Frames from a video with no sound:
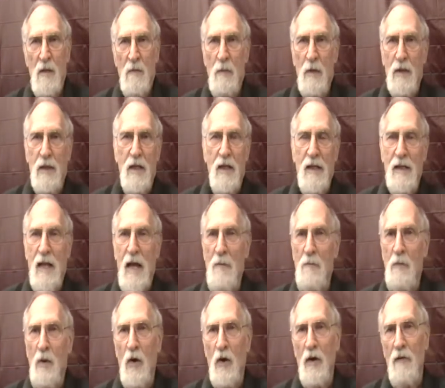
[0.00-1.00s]
But then
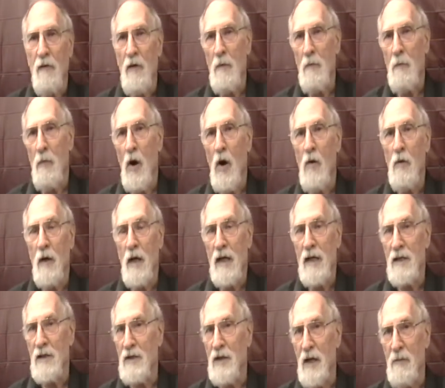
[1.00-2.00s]
that part of it broke, and
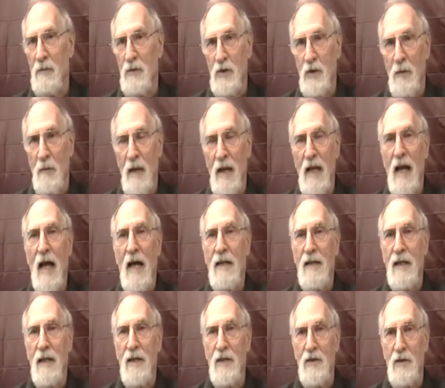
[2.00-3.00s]
it seems to me like
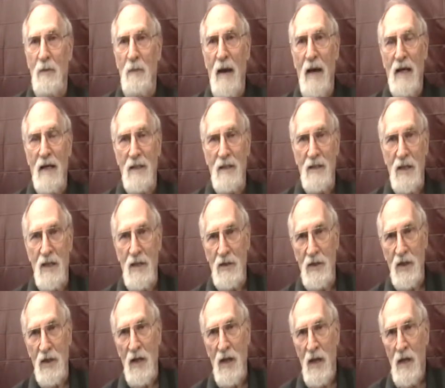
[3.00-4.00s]
that it's about as
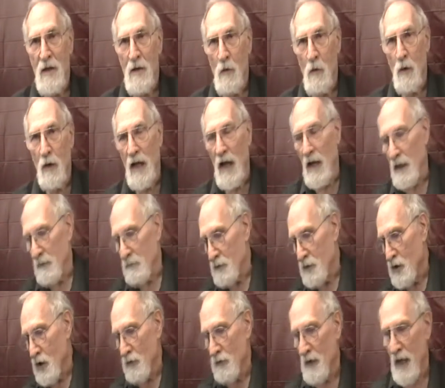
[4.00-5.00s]
easy when I
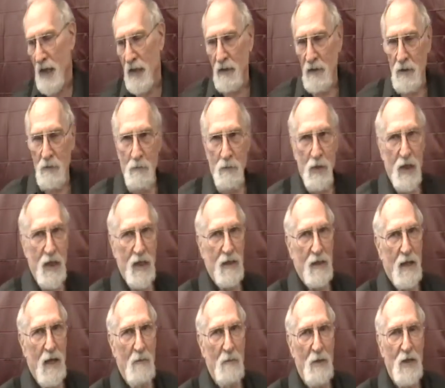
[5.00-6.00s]
go down to put in
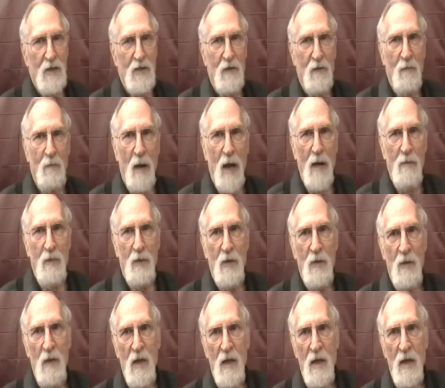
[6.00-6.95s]
that piece of paper.